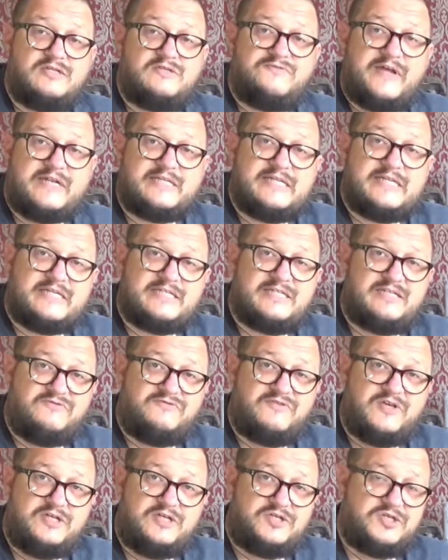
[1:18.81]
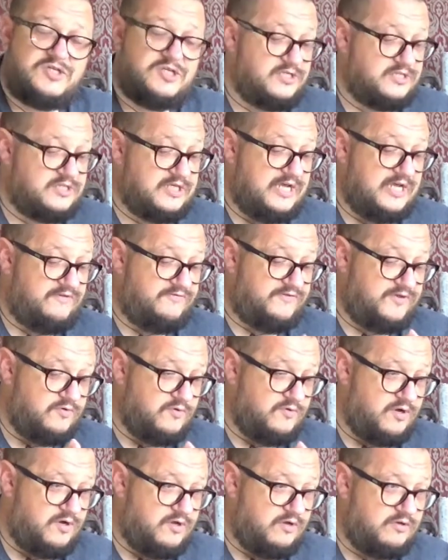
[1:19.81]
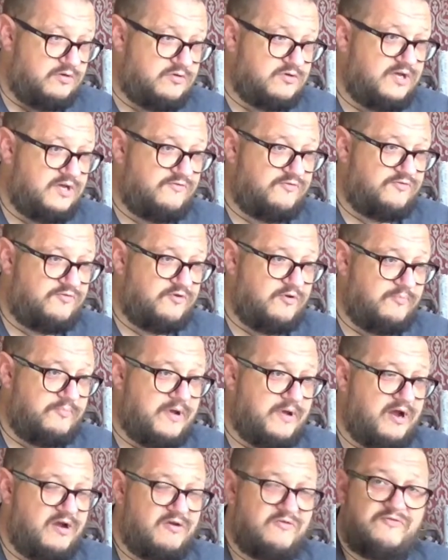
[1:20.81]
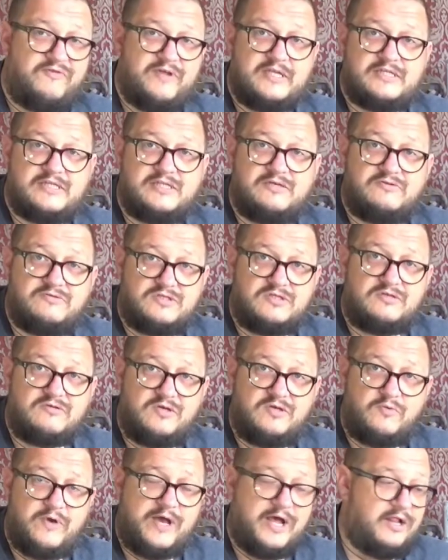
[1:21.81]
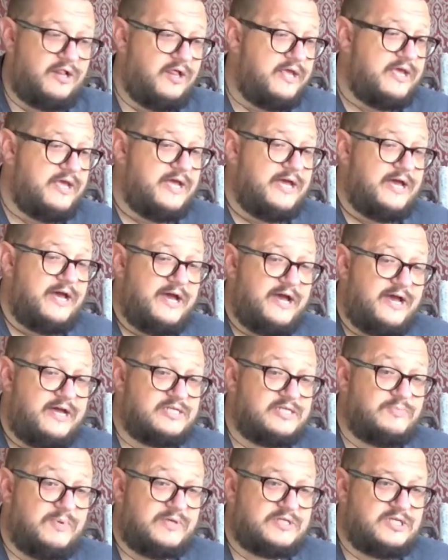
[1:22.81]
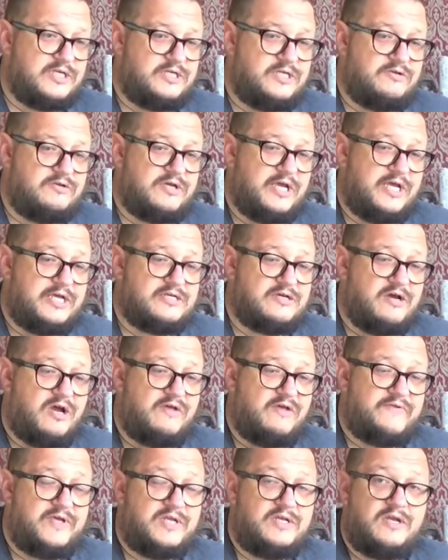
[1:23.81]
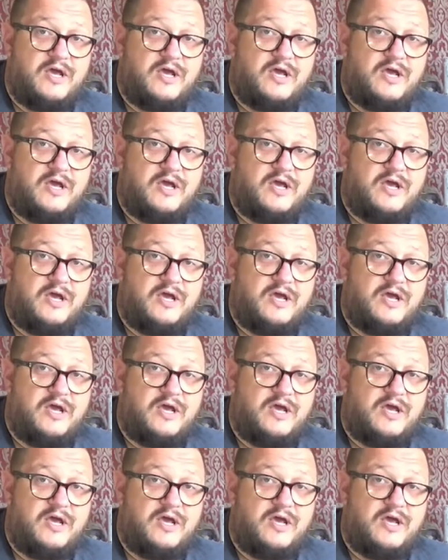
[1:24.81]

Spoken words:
Fantastic features if you are looking for a pair of fins that will do you well, especially in UK diving.